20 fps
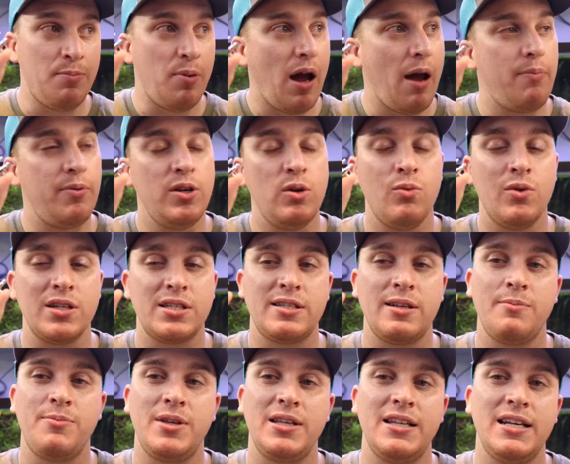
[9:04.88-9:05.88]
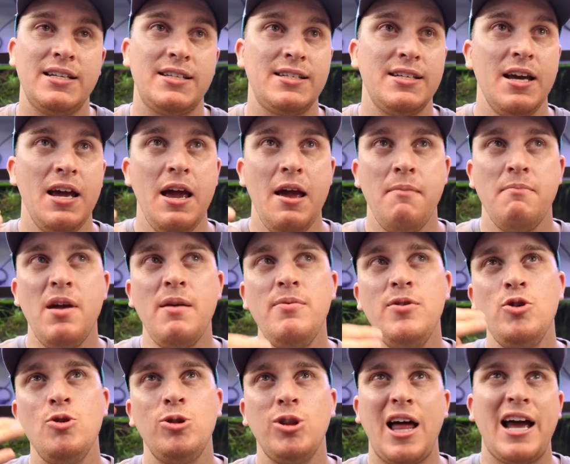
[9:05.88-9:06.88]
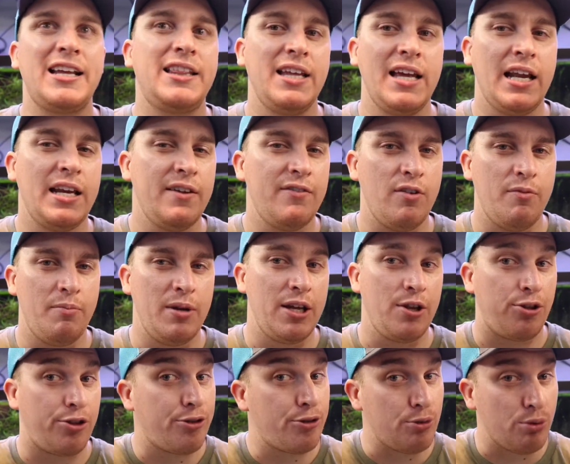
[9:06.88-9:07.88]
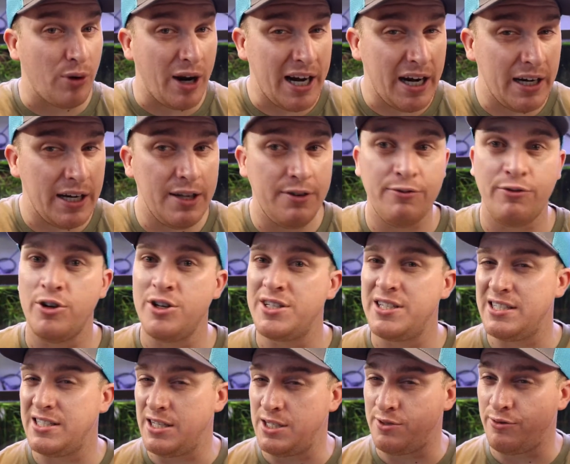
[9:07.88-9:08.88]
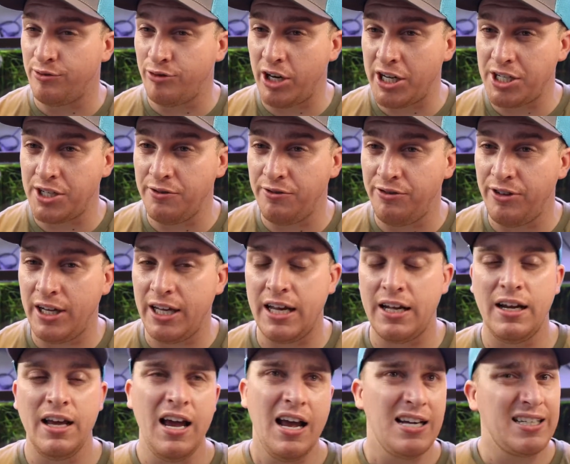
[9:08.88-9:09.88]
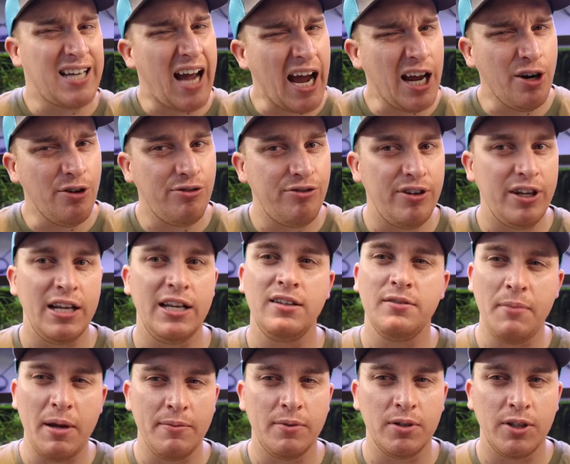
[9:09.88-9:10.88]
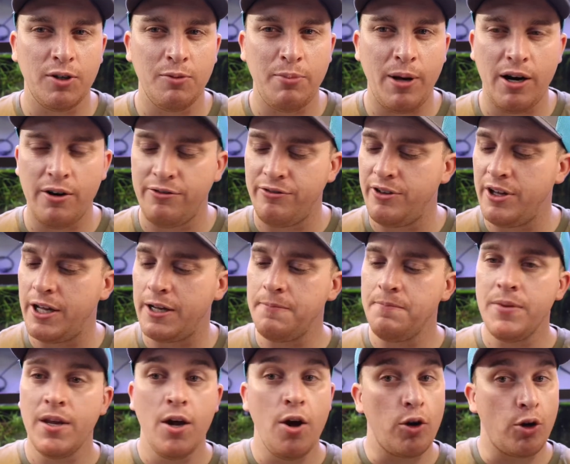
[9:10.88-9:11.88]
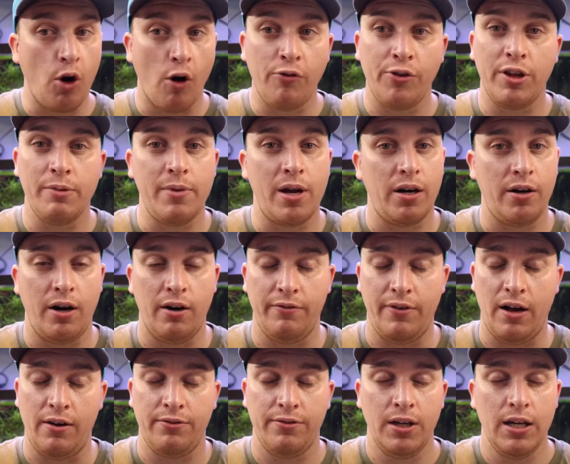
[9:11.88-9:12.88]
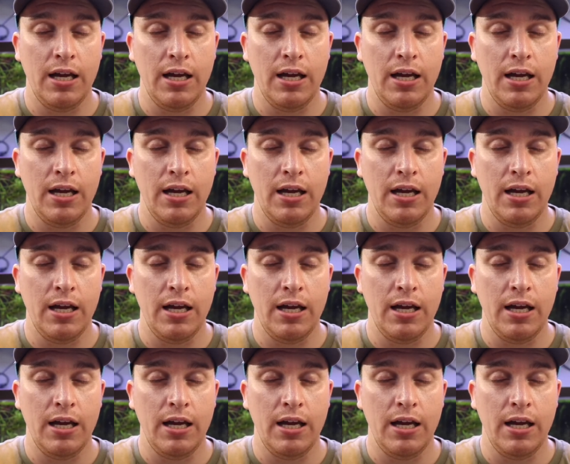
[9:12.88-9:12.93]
pipe and you want something that's maybe you like the idea of it being threaded in versus this friction fit in, tighter fitting, maybe a little better fitting, go for the metal air valve.